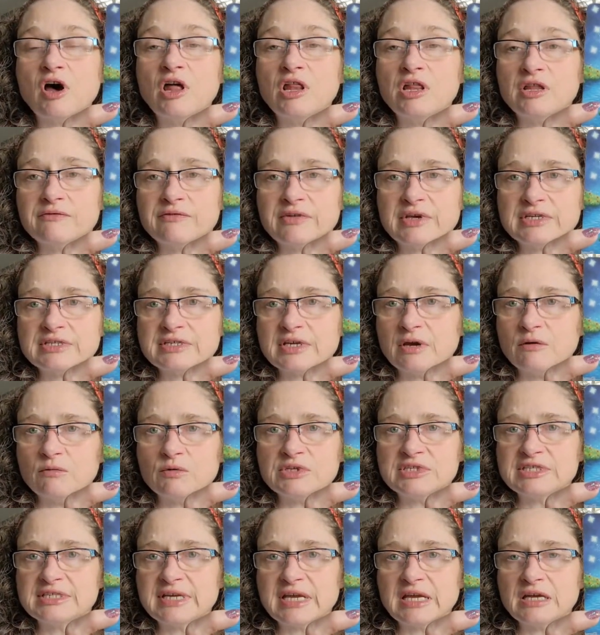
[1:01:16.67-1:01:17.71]
of us, I
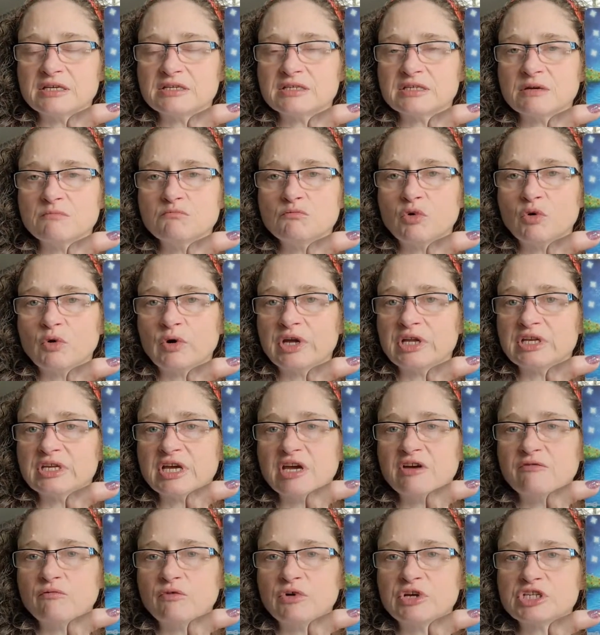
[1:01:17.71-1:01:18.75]
would say at some point,
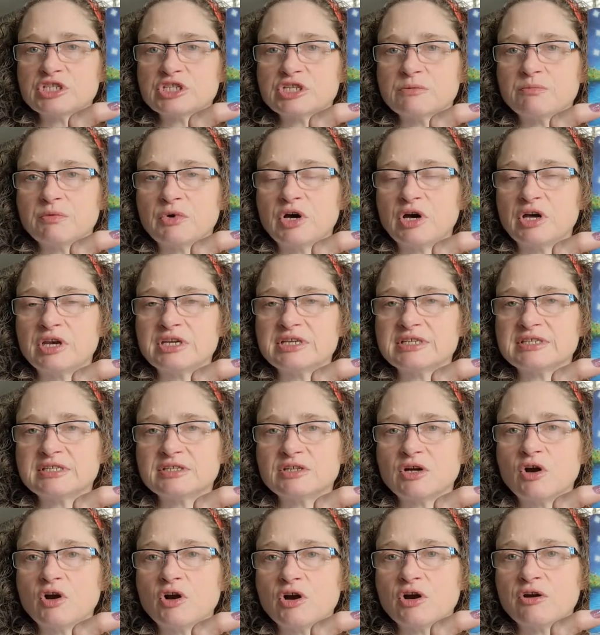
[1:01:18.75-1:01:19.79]
have wished upon a
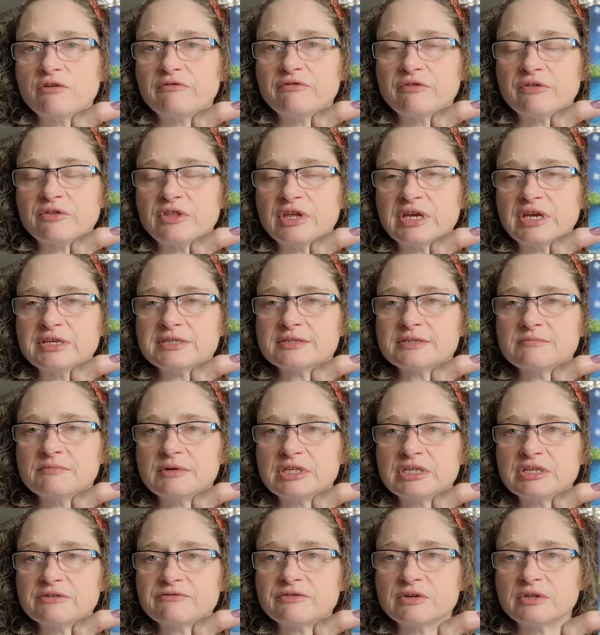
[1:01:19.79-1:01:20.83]
star for things to be
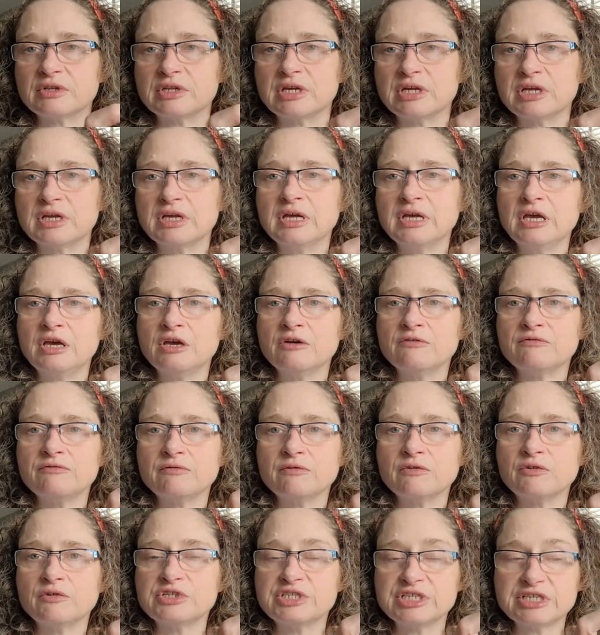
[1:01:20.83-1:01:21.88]
differently
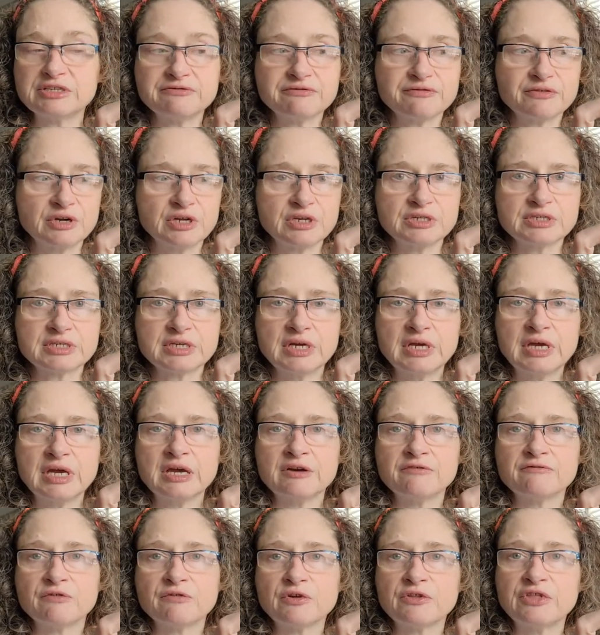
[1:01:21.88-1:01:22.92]
or different,
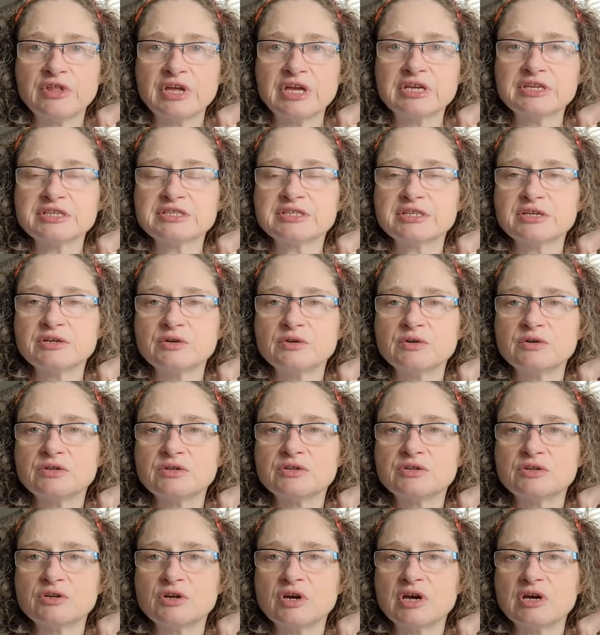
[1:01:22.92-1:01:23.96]
for things to
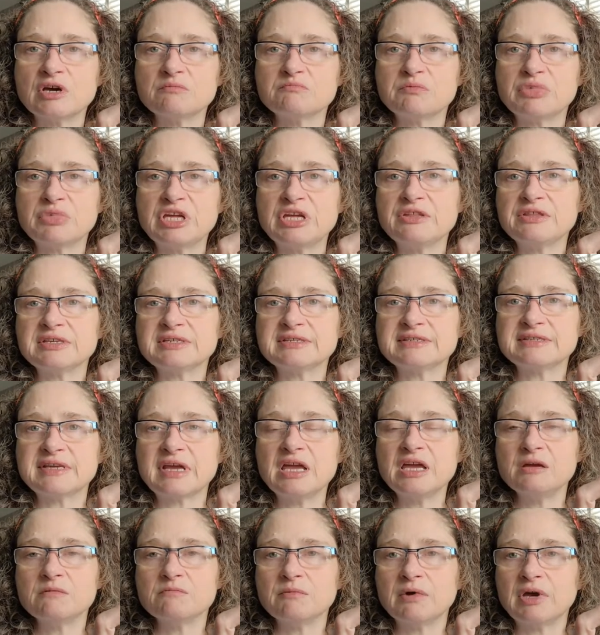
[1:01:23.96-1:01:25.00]
not be the
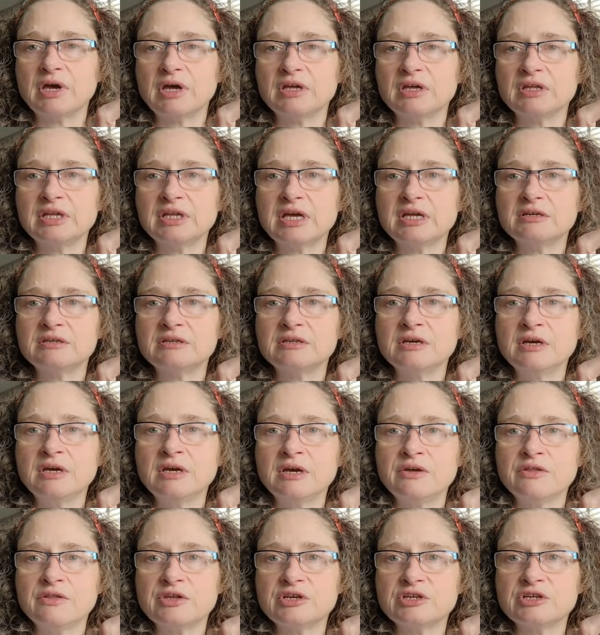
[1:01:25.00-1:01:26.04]
same. And then
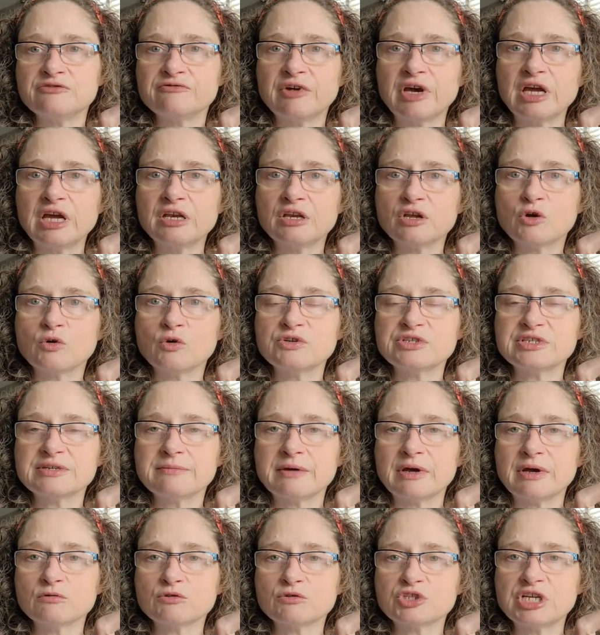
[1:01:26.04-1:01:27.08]
the divine goes
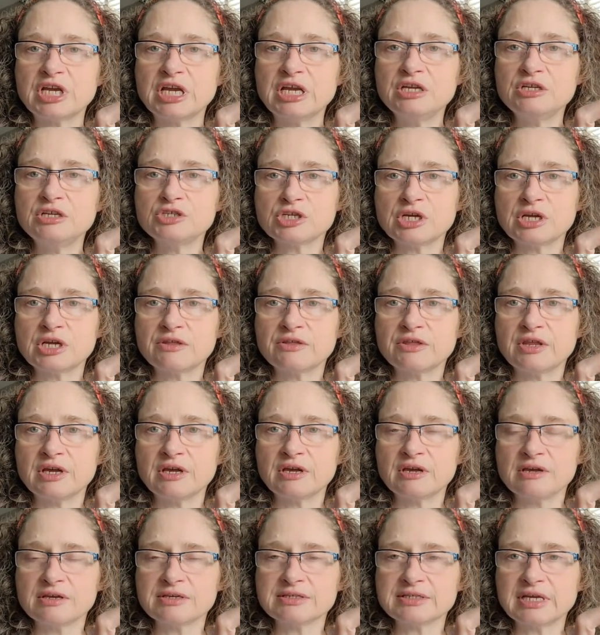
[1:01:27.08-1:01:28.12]
about changing
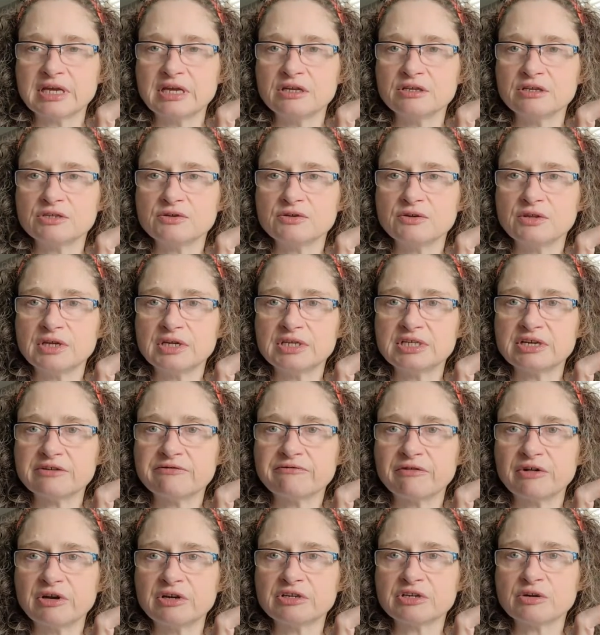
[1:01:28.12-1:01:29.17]
things into the
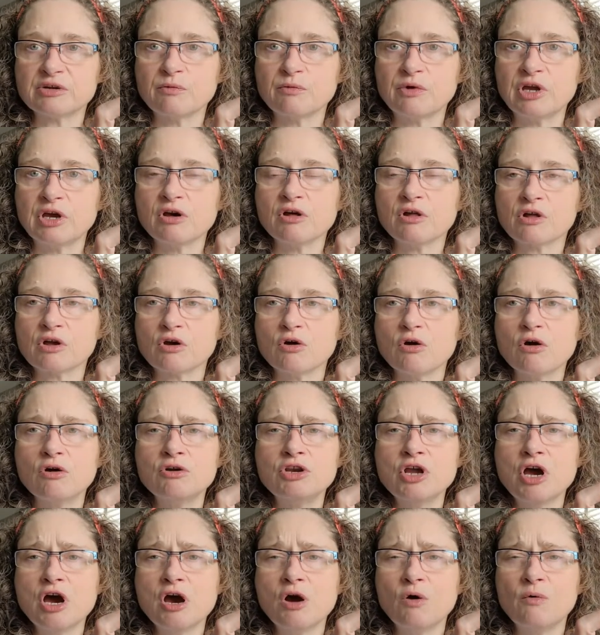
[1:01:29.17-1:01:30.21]
different, and we all go, oh no, we
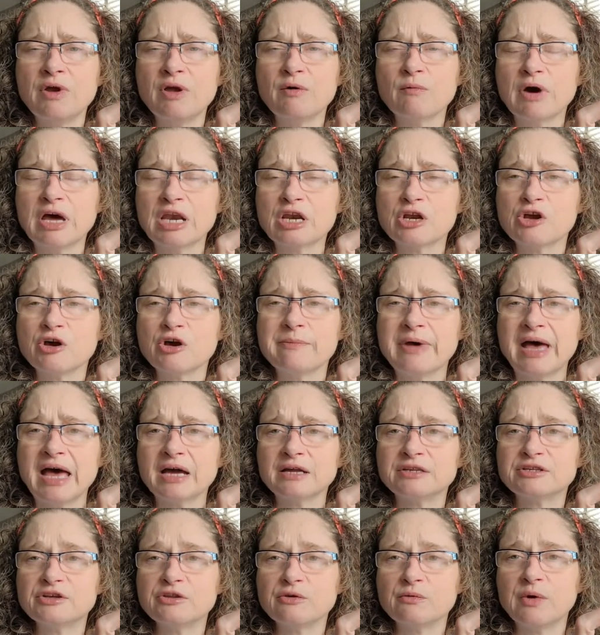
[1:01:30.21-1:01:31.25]
want to go back
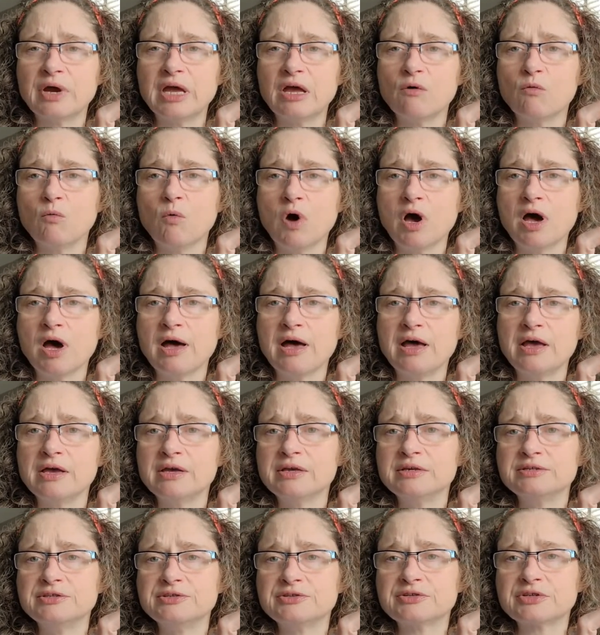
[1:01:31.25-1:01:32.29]
to the way it
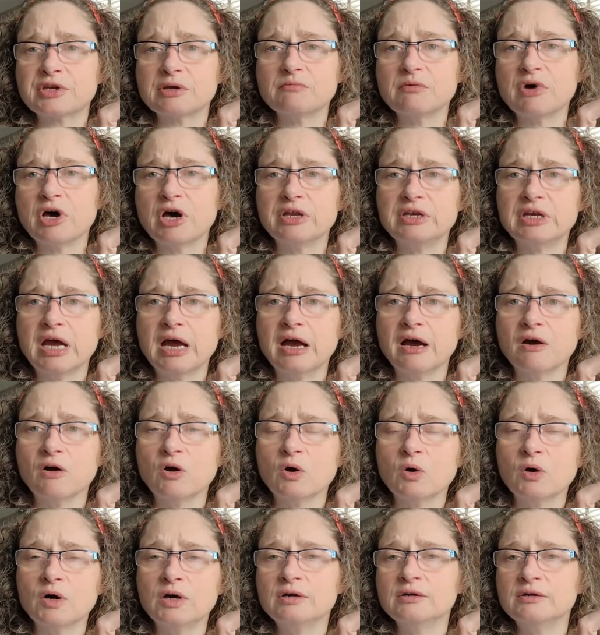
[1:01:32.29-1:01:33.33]
was. Come on
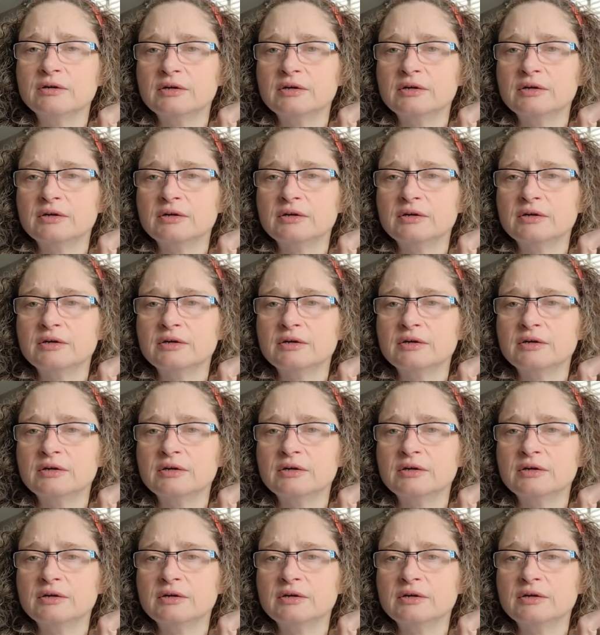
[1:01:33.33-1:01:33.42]
now.